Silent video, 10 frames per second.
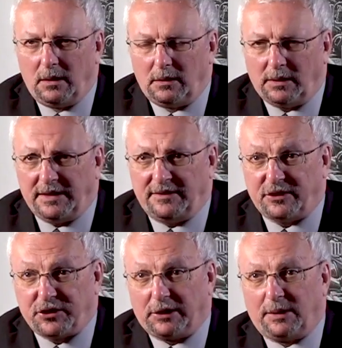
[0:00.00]
Ladies
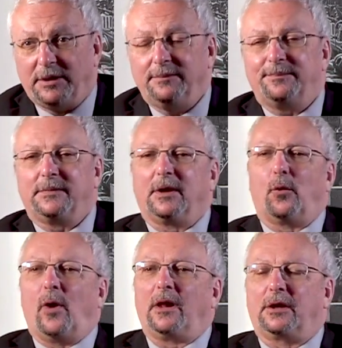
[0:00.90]
and gentlemen,
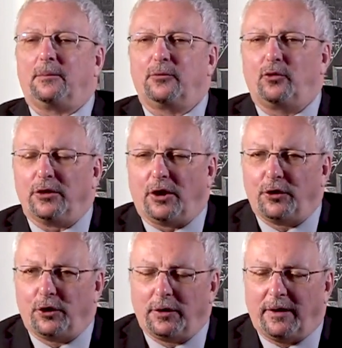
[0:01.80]
welcome to
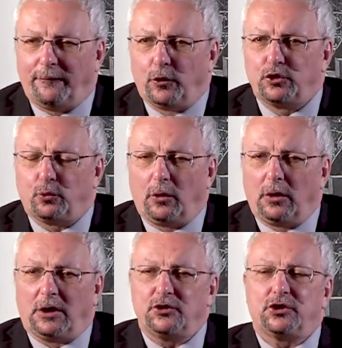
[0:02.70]
another virtual
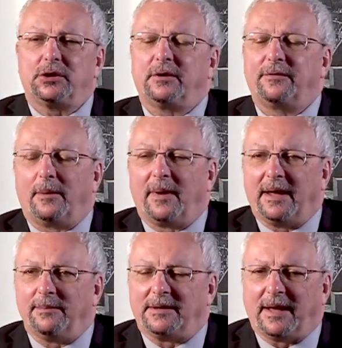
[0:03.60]
lunch from
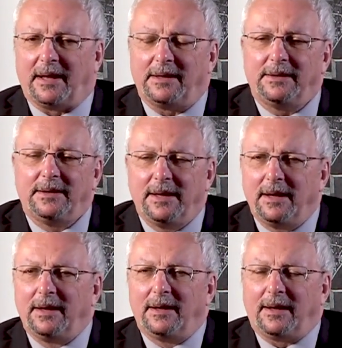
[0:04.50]
Rheinmetall.
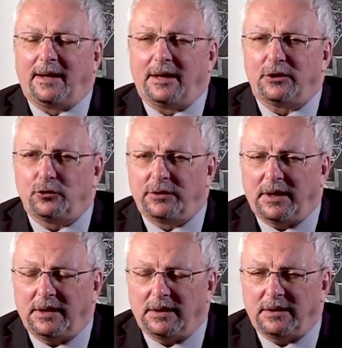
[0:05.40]

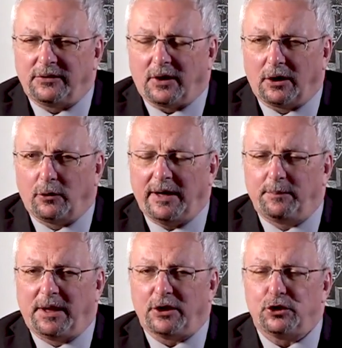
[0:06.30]
Today it's our great
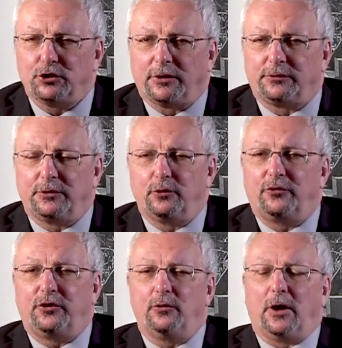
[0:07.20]
pleasure to
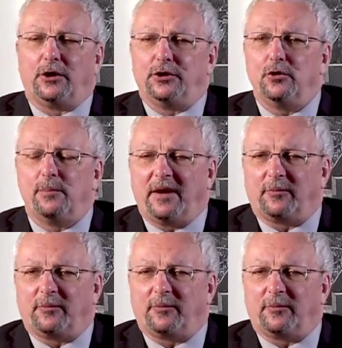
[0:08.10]
introduce you a new base